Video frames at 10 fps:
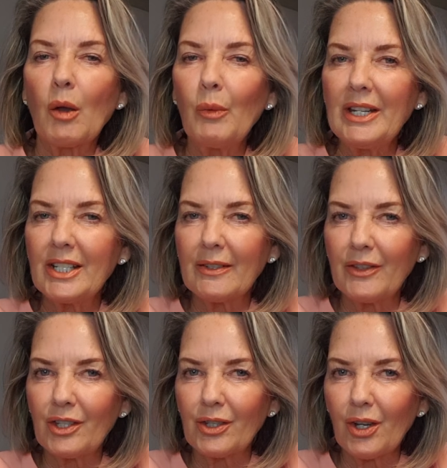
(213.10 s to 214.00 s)
Windows of
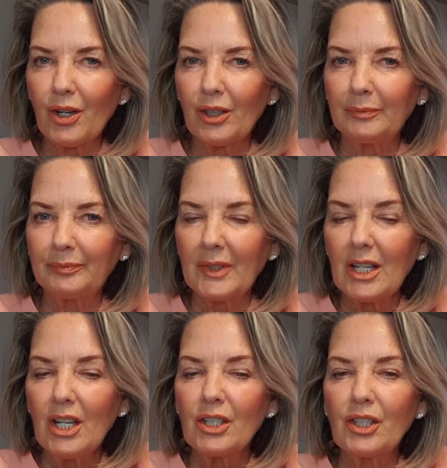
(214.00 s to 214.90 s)
the Soul.
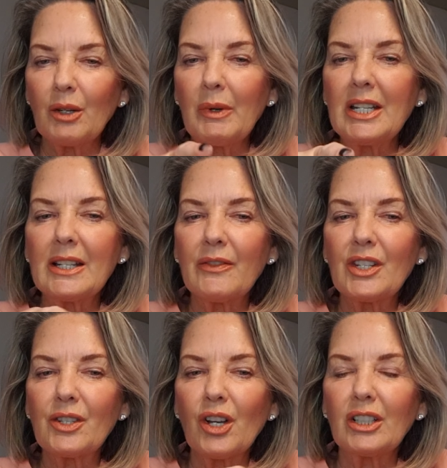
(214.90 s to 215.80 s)
So your Windows of the
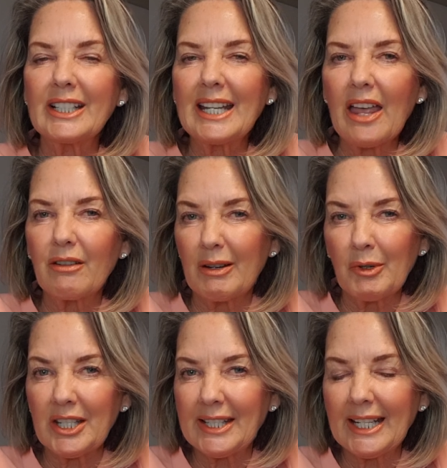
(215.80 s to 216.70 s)
Soul together are
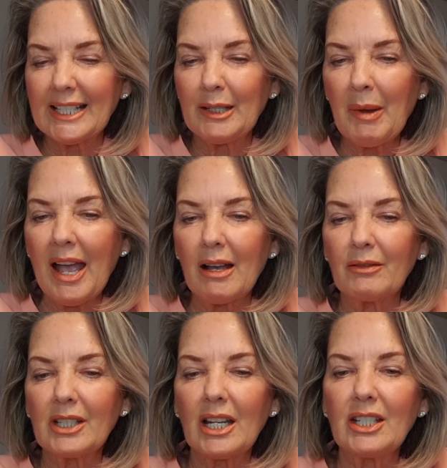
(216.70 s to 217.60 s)
worth
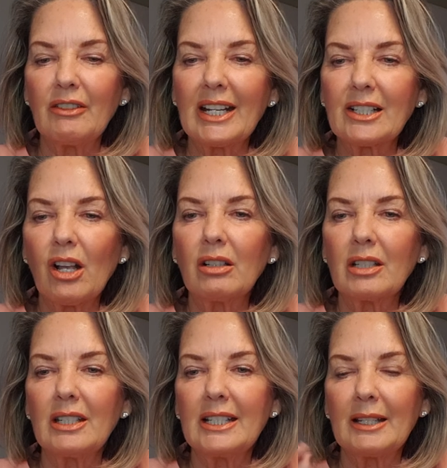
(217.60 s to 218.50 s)
£60 and your Exalt
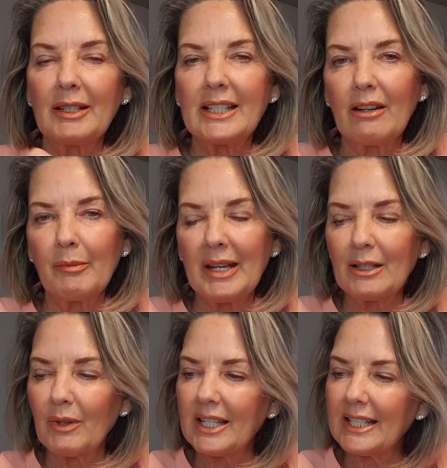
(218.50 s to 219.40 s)
and your serum
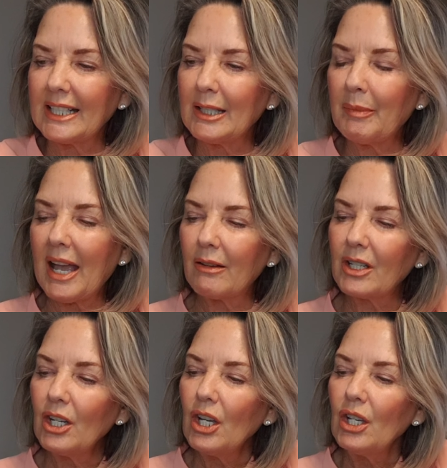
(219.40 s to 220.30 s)
is worth
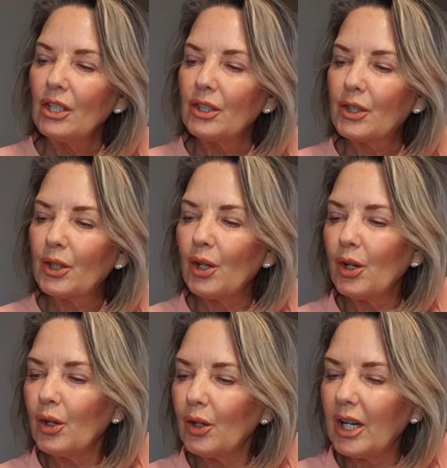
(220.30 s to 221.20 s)
£60.
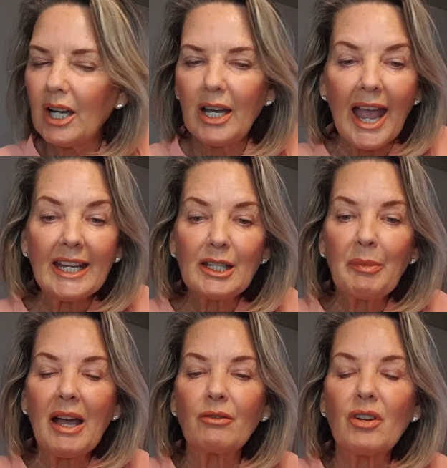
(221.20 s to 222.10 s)
So
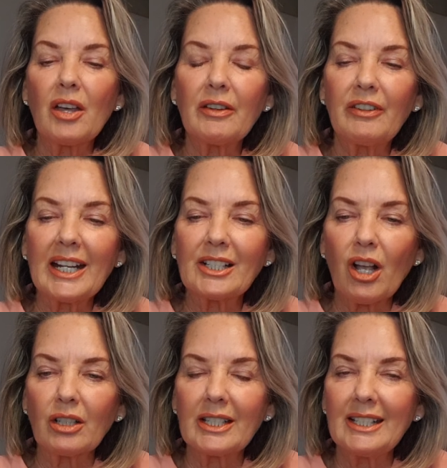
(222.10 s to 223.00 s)
£80 rather for
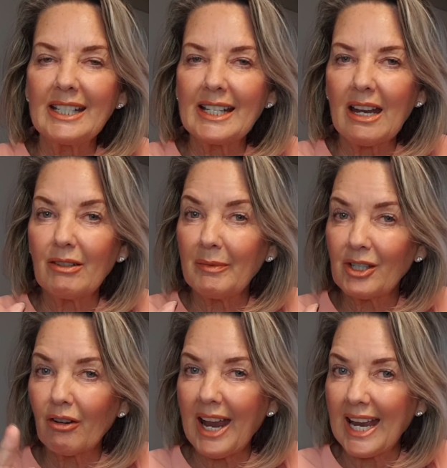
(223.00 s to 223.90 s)
Exalt and your serum.
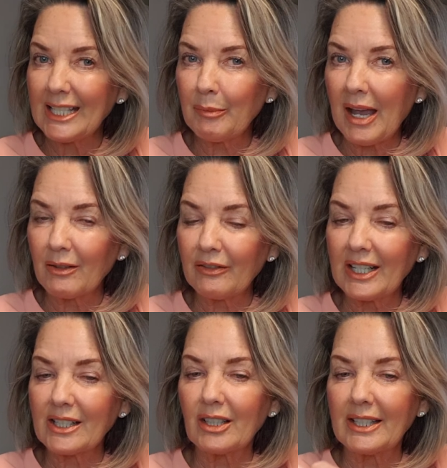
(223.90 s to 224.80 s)
Sorry, £80 for
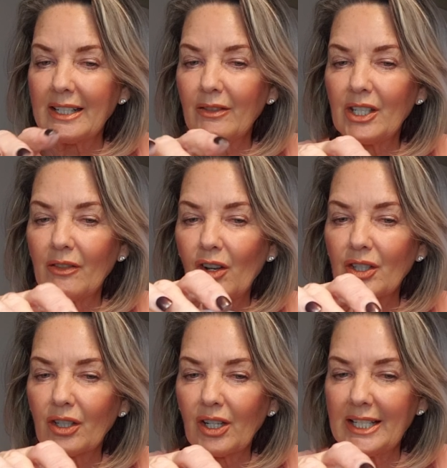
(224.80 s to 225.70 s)
Exalt and serum. So you've
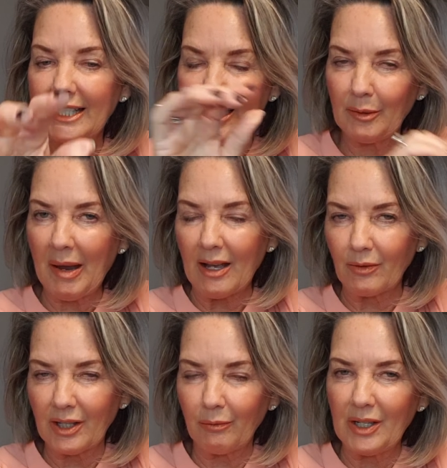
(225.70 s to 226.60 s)
also got your £60
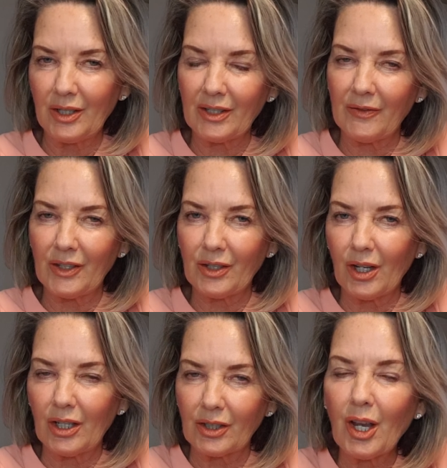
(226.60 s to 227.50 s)
worth of Windows of the
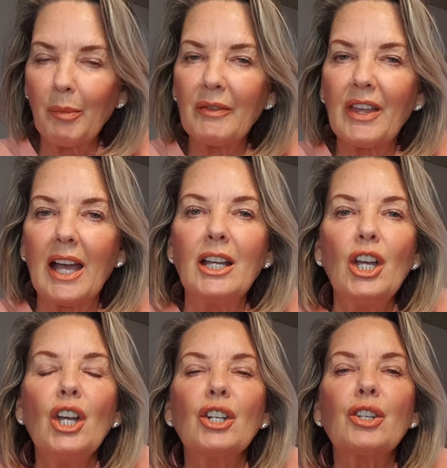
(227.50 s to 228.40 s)
Soul on top of that.
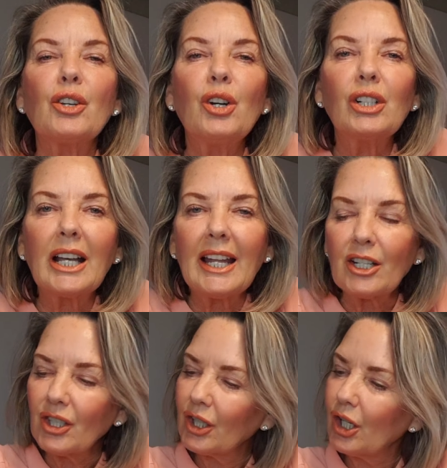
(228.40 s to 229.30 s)
So the whole
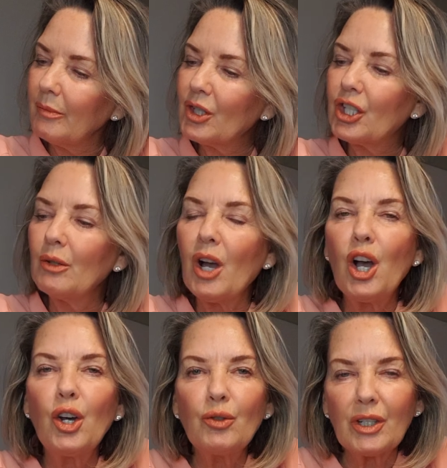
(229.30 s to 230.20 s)
collection comes to
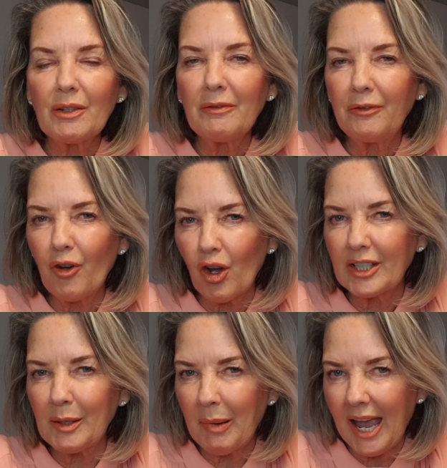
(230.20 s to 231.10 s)

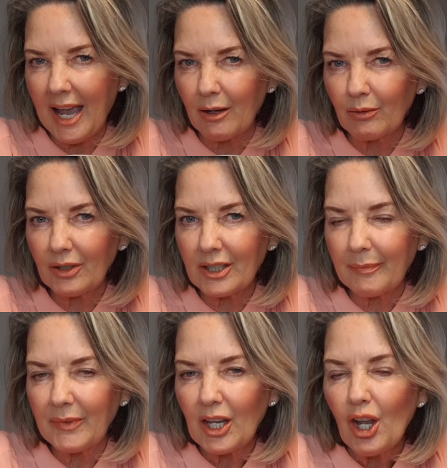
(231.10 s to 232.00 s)
£140.
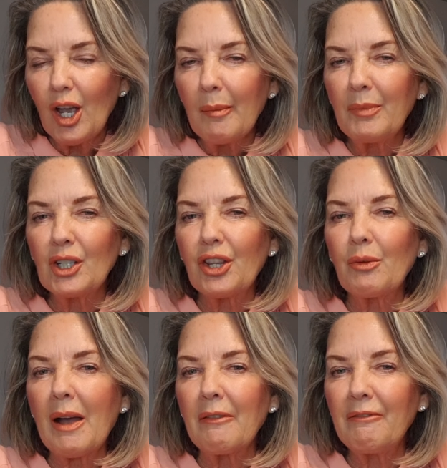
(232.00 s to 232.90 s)
But
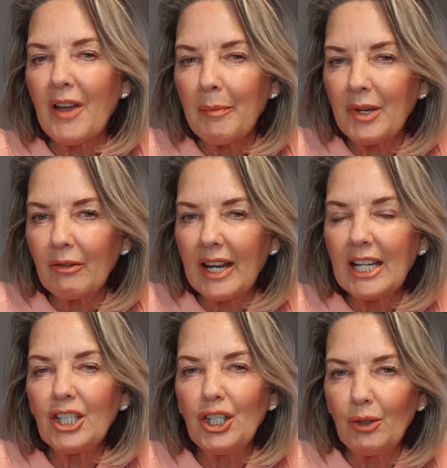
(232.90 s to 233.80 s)
throughout February,
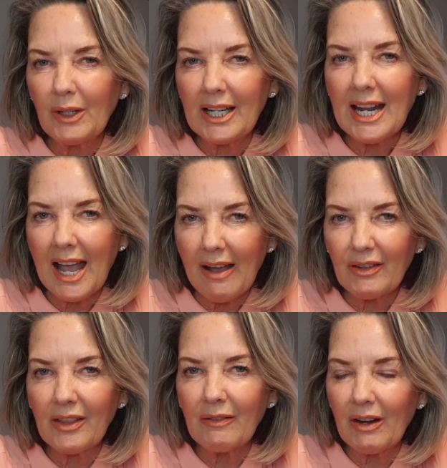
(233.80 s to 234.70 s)
you can have
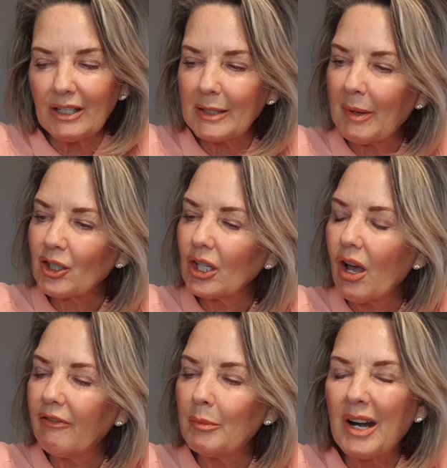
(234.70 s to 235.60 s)
at the very special
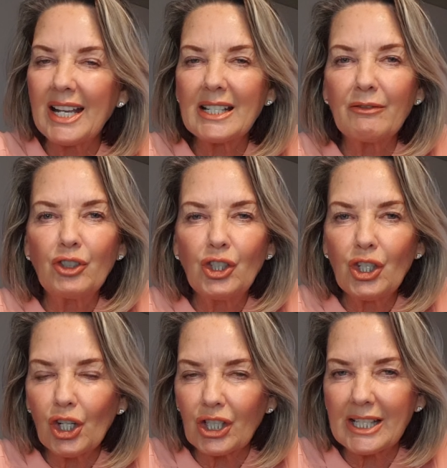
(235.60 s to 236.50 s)
offer price of
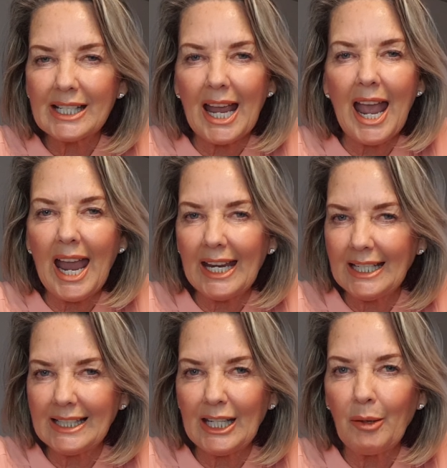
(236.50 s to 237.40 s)
just
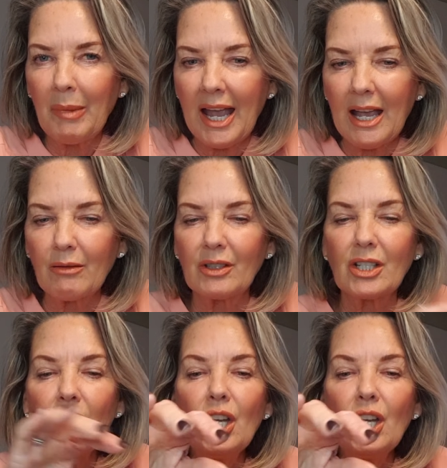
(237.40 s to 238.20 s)
£80.